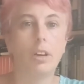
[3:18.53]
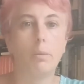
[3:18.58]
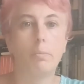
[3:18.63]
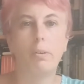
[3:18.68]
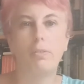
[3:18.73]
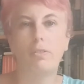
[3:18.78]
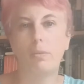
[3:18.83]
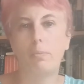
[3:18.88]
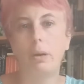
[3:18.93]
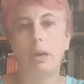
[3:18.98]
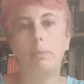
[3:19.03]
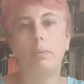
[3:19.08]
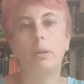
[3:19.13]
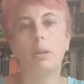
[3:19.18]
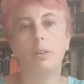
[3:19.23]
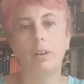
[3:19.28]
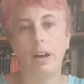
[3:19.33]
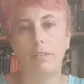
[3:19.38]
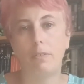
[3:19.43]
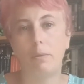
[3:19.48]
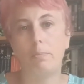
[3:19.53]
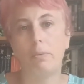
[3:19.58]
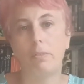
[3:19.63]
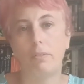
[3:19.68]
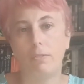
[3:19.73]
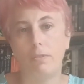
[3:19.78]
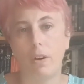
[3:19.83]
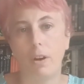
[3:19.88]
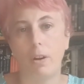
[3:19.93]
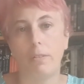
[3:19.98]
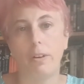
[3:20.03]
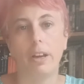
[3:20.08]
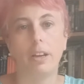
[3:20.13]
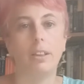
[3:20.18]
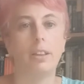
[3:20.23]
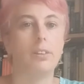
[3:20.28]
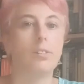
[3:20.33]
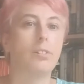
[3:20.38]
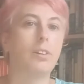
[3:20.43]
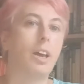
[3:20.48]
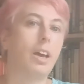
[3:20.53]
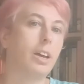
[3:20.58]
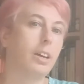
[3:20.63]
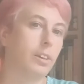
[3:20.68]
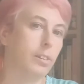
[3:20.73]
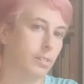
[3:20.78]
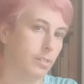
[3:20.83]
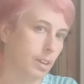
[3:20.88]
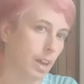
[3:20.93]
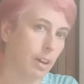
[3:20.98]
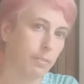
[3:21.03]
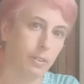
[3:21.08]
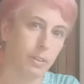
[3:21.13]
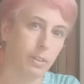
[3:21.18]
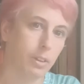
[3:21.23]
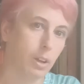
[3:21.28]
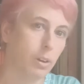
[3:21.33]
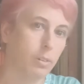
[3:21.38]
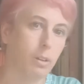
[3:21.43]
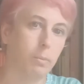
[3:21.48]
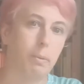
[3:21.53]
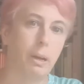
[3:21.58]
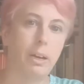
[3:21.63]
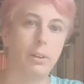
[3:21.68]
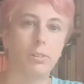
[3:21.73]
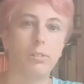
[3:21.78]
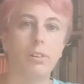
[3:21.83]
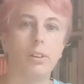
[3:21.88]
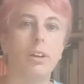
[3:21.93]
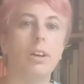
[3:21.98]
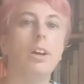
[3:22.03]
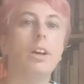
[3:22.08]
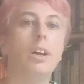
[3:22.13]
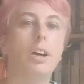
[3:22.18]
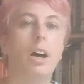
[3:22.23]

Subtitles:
But for people who haven't been following this case, haven't known about it,